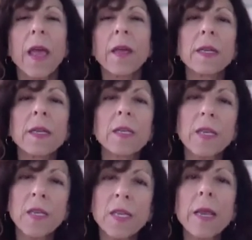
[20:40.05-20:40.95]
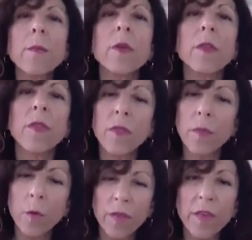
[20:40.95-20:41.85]
And it's the same with
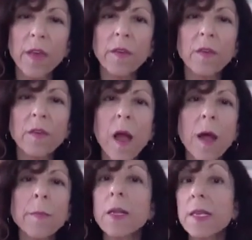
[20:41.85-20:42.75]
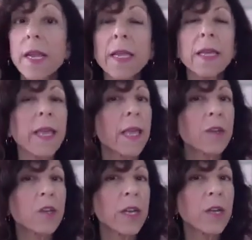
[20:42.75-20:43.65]
this. Now, I'm not saying it
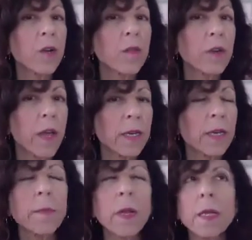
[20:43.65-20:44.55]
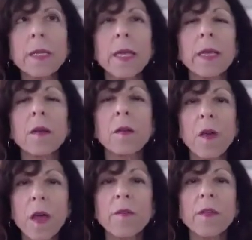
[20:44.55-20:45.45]
can't change overnight, and I'm not saying a
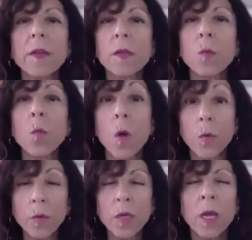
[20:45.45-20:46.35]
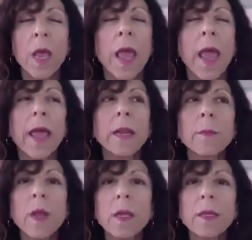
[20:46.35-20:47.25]
lot of things won't, and
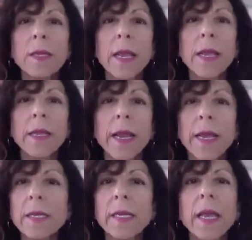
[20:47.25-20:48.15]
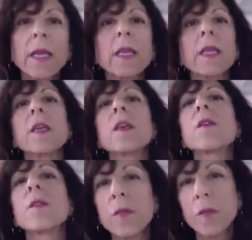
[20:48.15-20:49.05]
I'm not saying it has to take
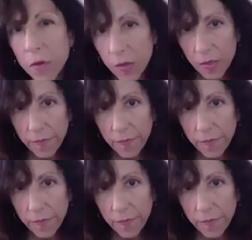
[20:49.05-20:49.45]
years.